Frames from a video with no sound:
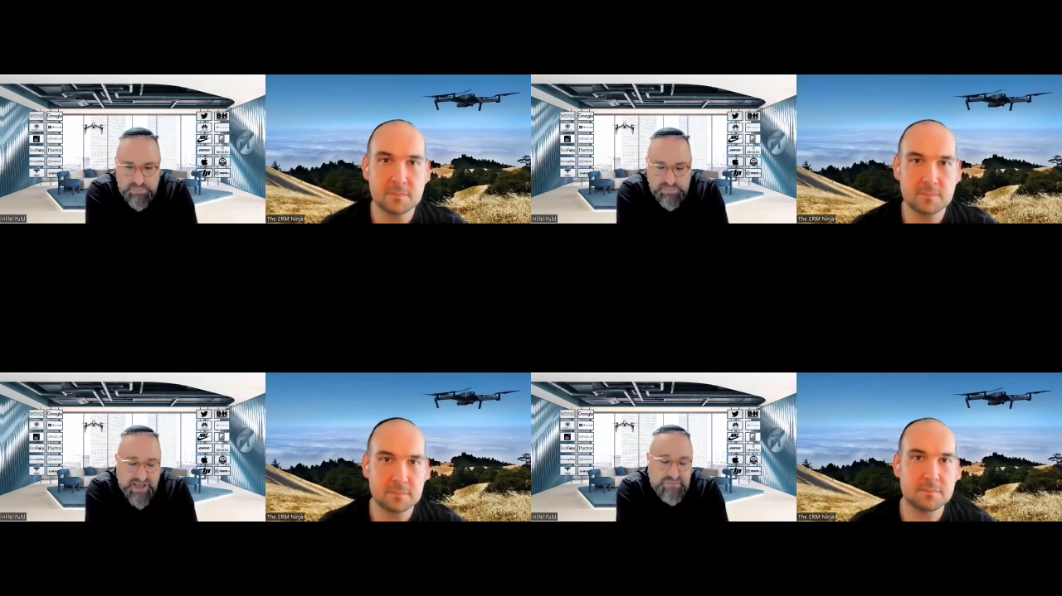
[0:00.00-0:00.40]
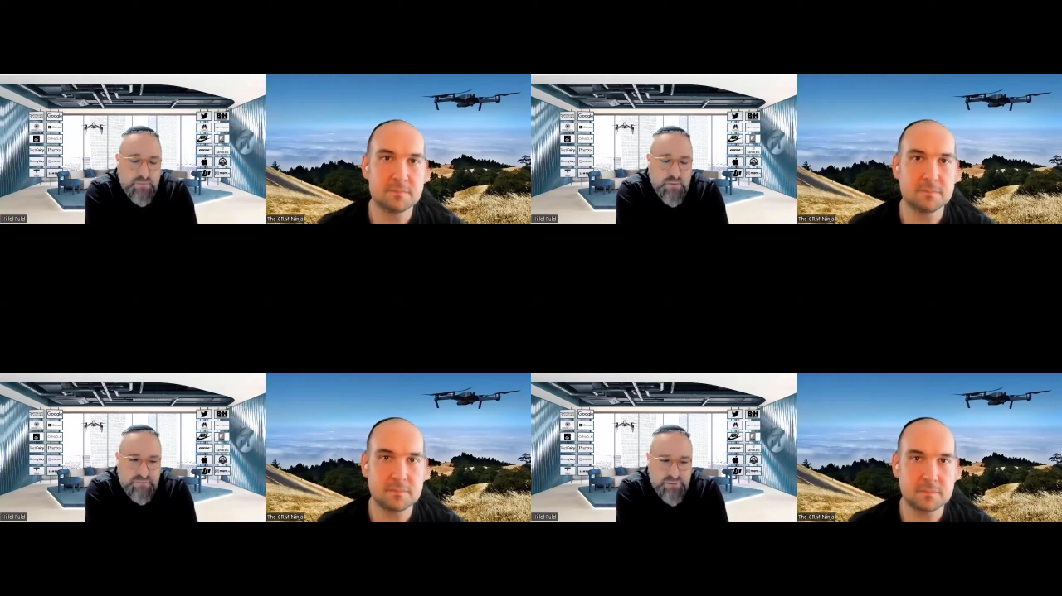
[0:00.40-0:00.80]
Speaker 1: a
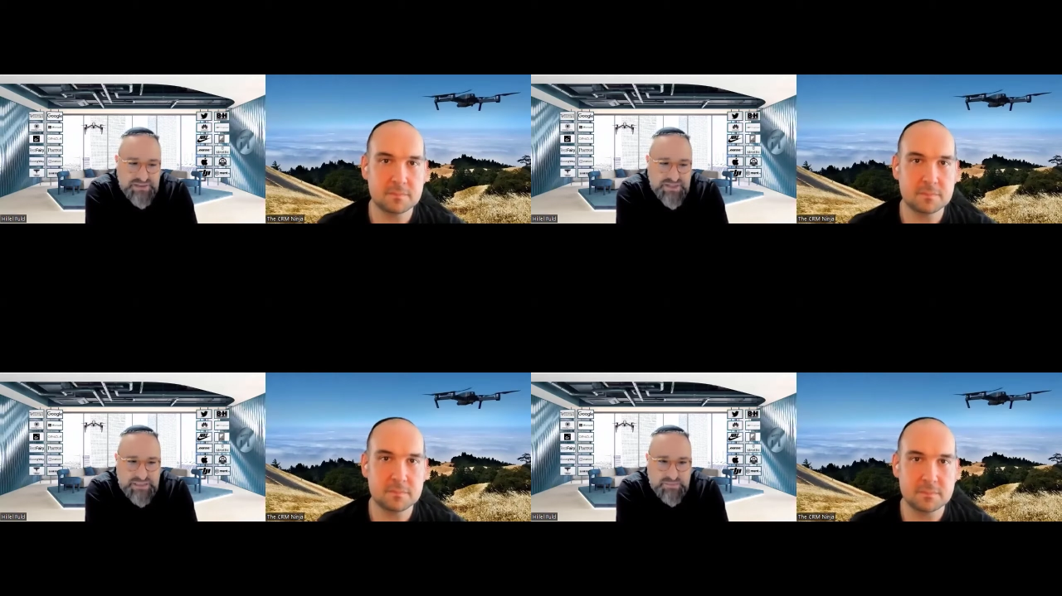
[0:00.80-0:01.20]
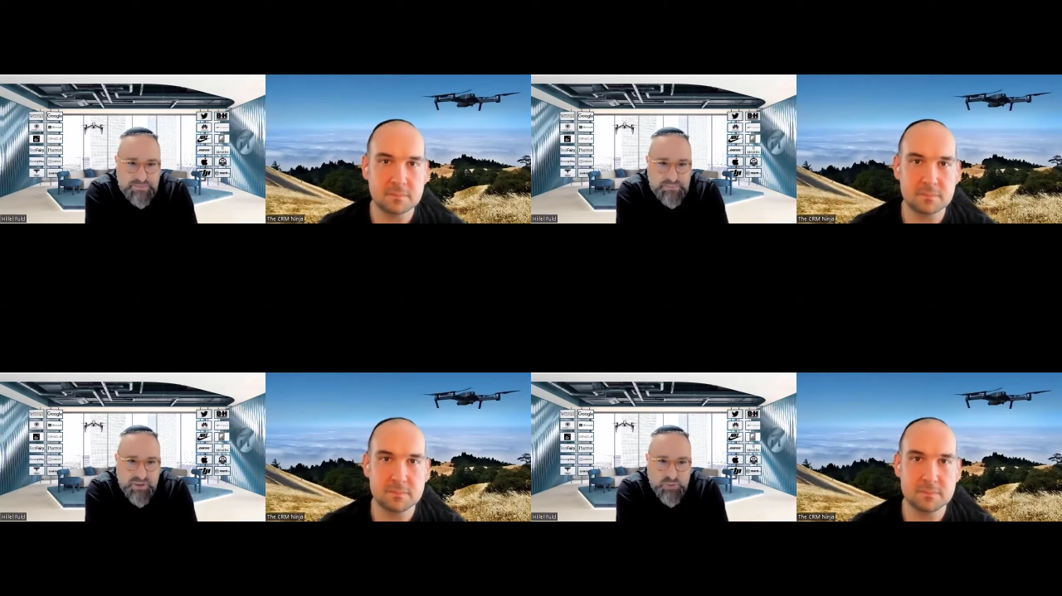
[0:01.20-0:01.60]
platform for team
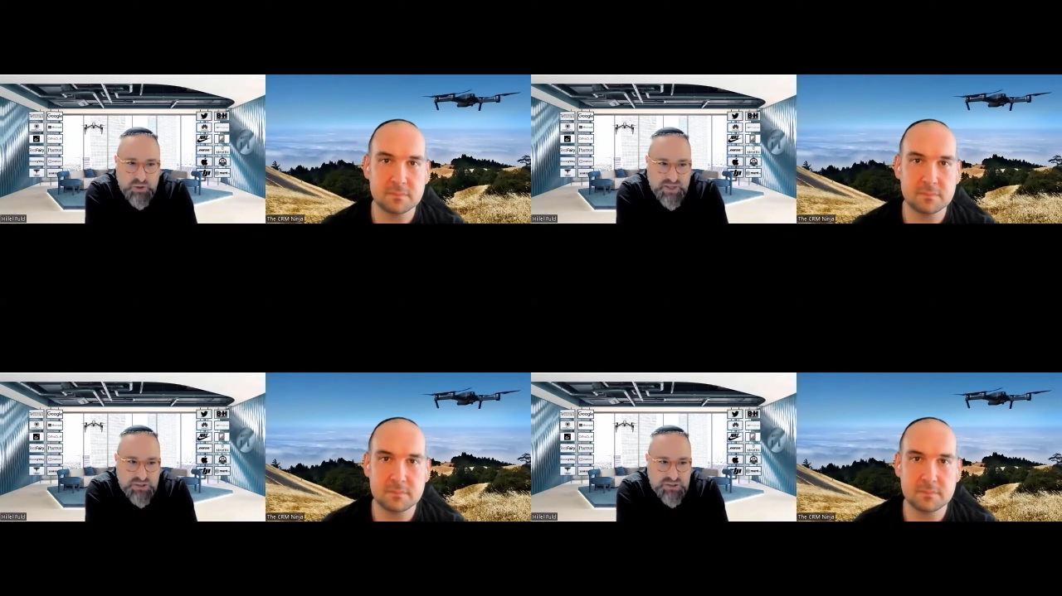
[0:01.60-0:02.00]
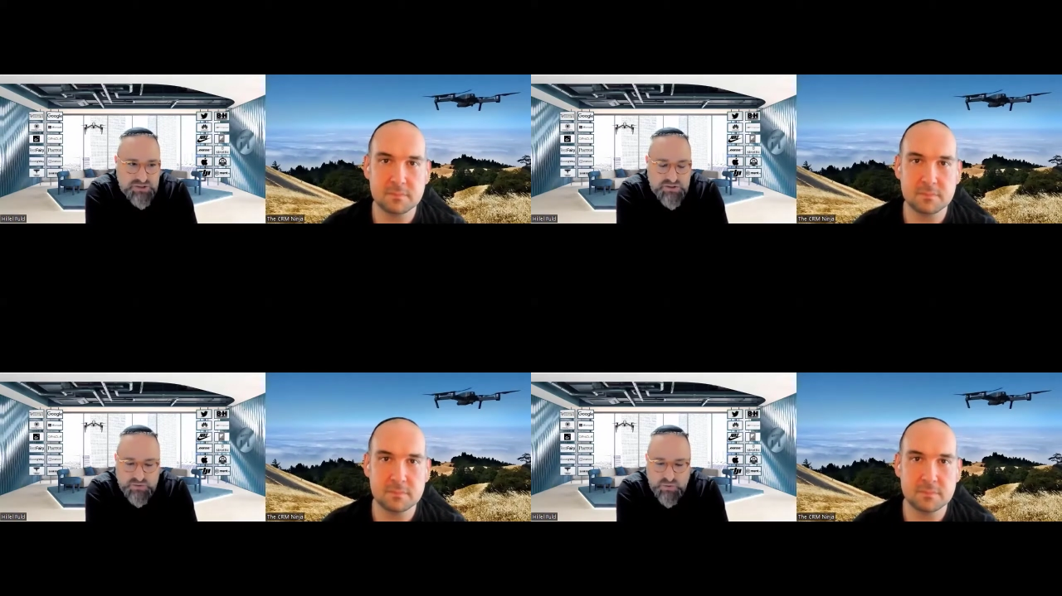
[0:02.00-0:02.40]

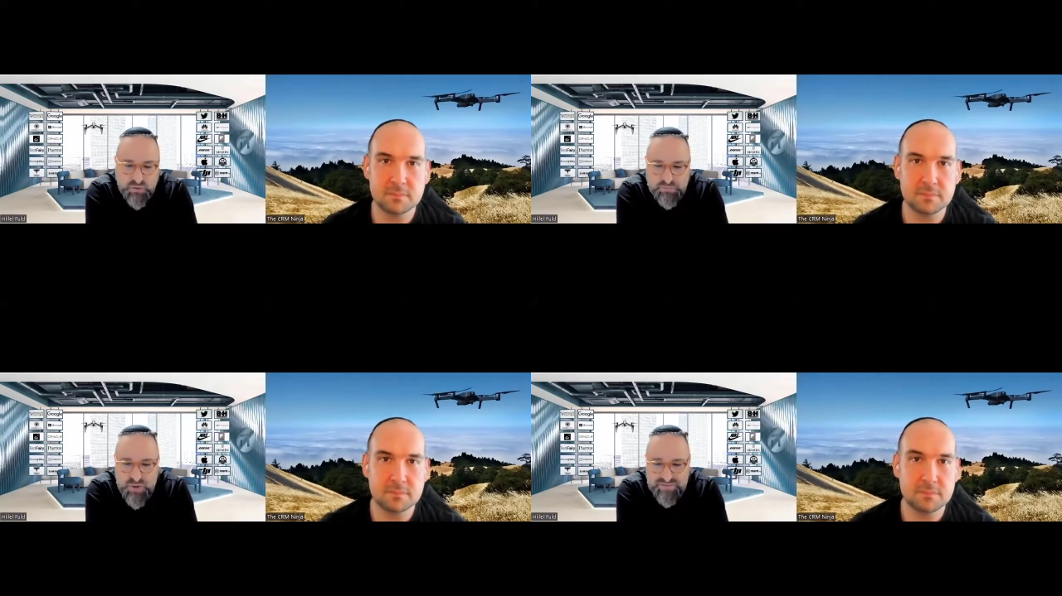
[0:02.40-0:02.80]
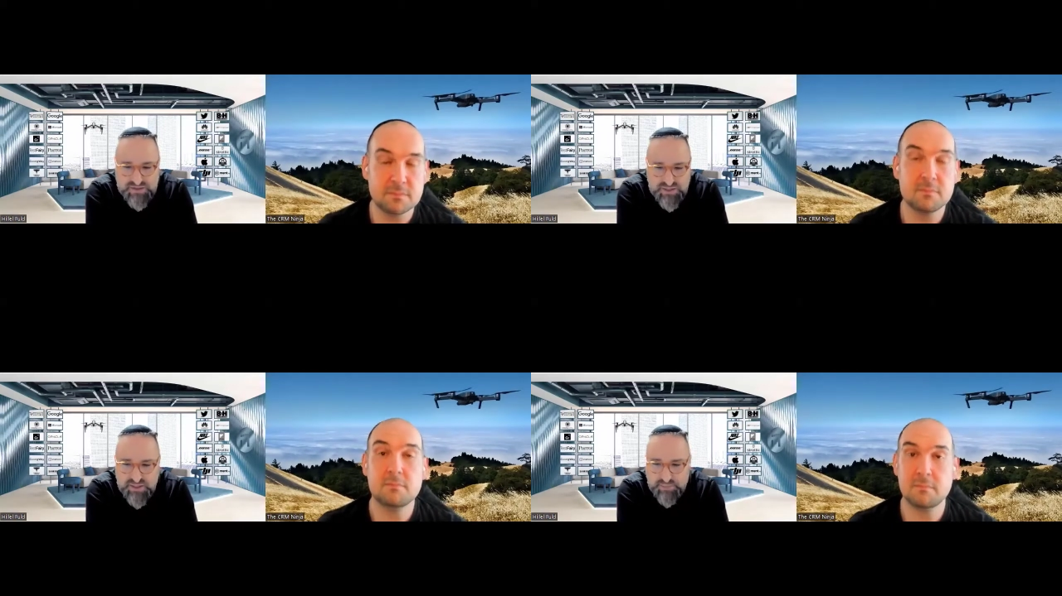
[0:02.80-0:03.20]
communication. So if you have a
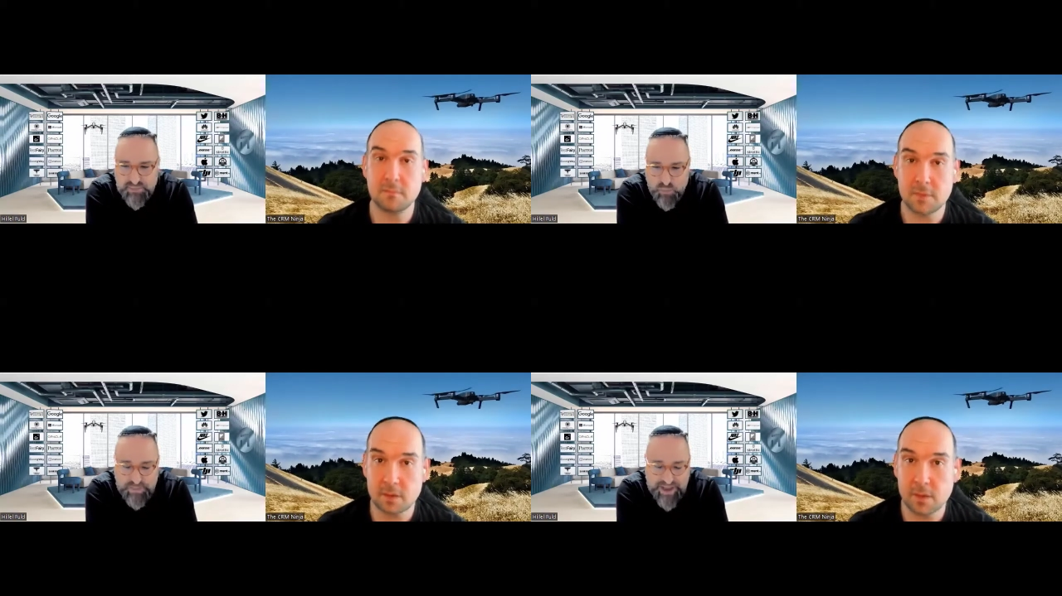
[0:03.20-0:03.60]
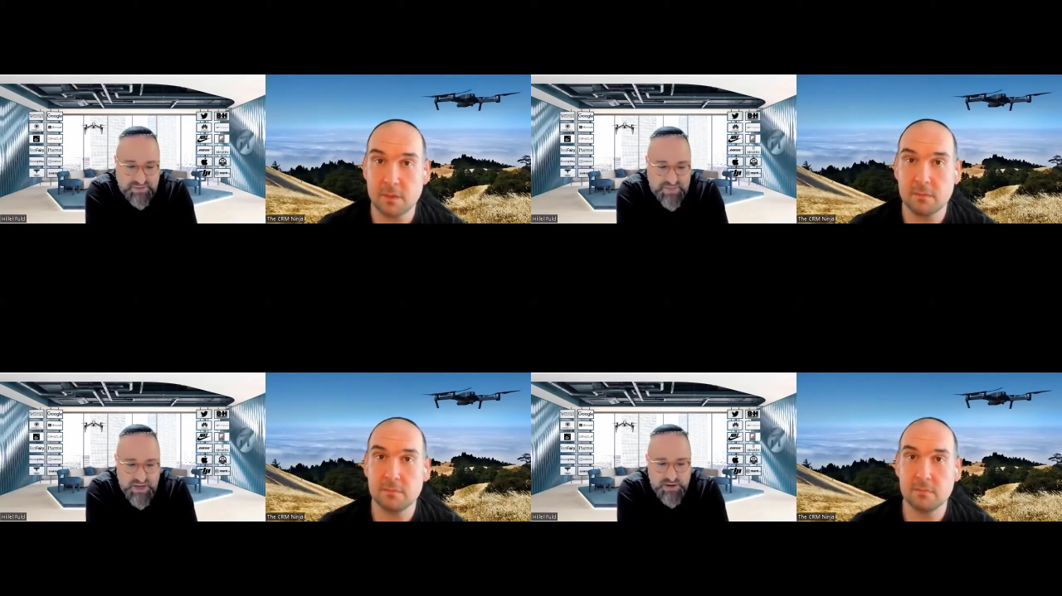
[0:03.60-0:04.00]
team back
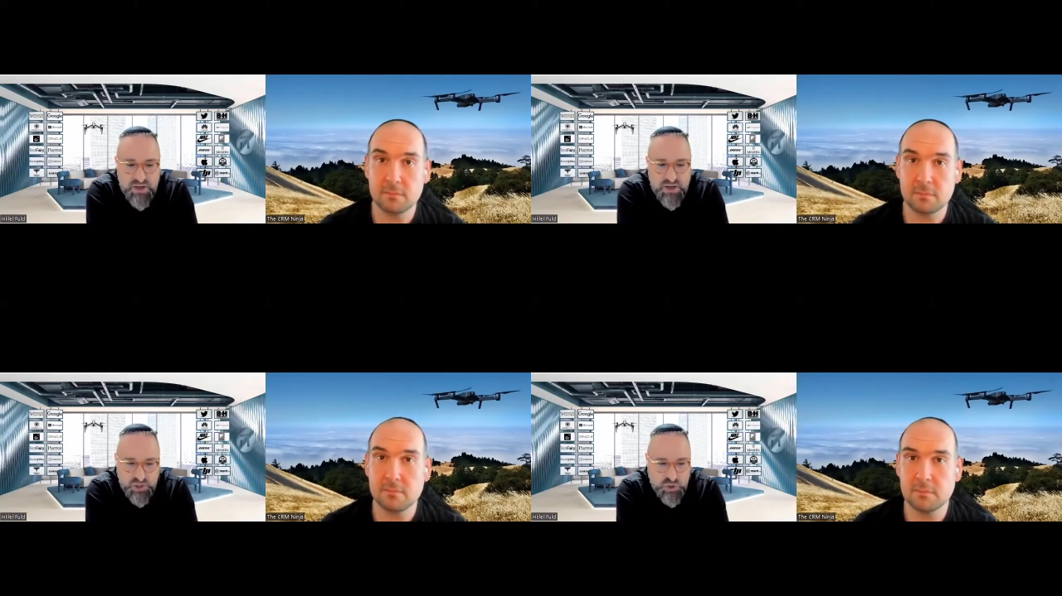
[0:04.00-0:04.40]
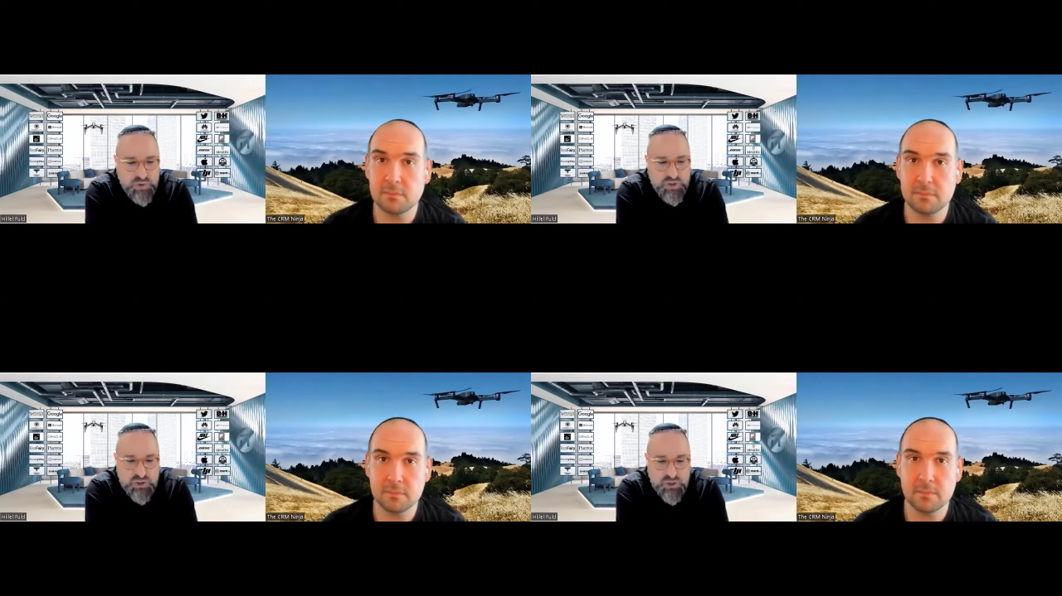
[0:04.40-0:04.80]
okay. then, you
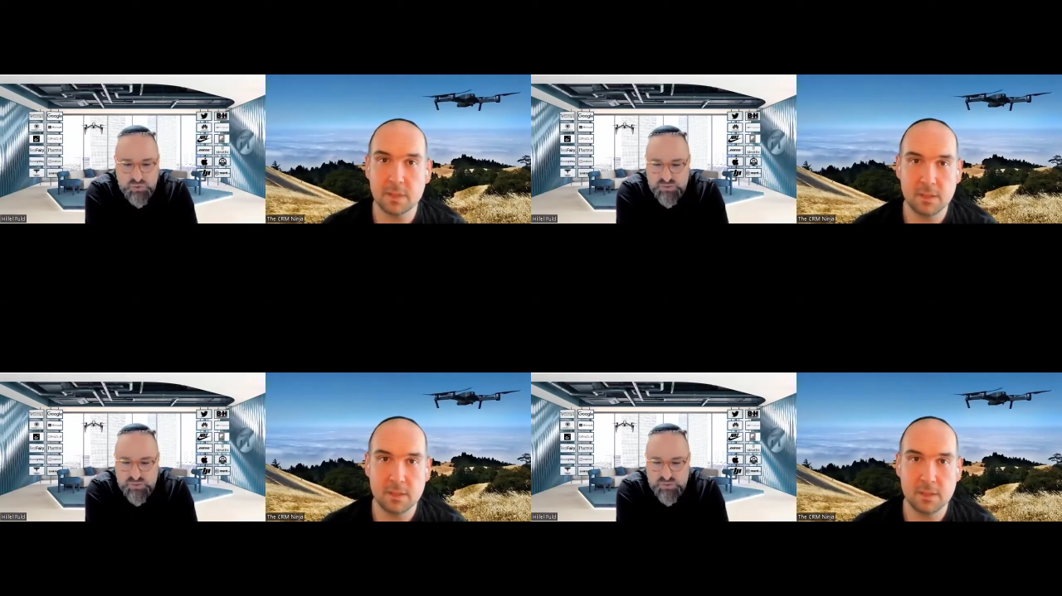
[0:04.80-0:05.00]
would use